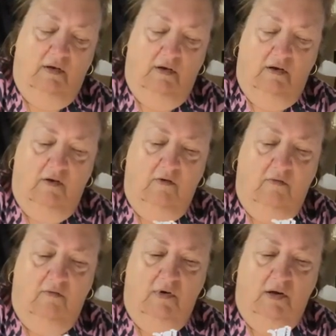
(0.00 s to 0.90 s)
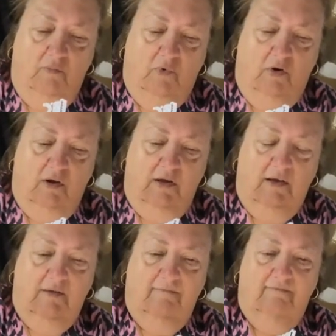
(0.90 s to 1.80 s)
I didn't know it when I bought
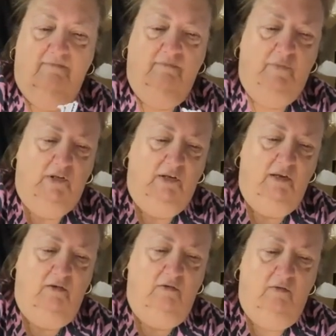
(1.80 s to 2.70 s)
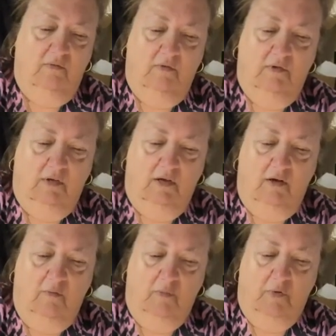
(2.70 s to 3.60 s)
it, but they do.
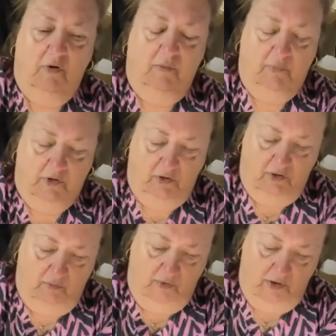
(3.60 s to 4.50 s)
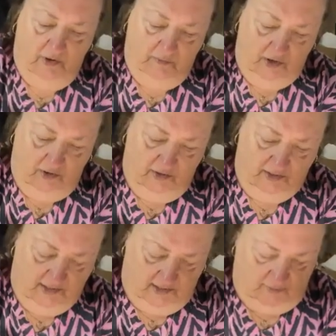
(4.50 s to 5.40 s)
They come apart. But you know what? I'm not
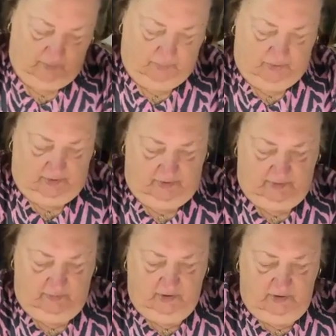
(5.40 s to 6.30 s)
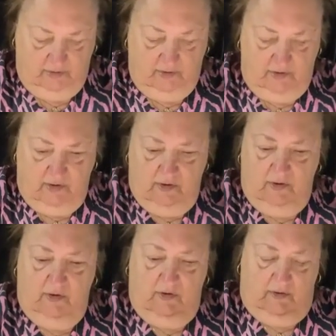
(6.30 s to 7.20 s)
going to take them apart. I'm going to
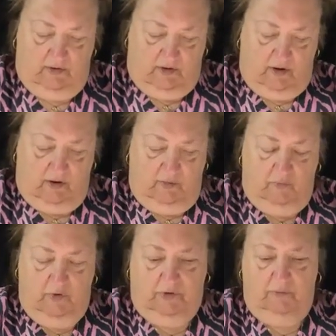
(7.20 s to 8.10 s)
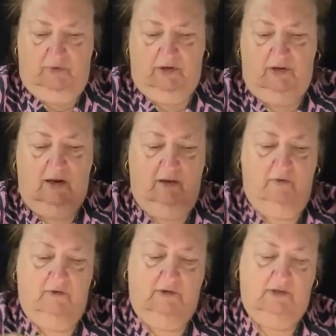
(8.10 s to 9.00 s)
cut them with them
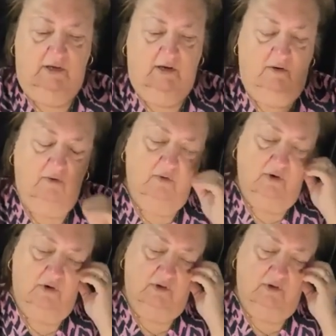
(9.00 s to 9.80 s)
together and see how it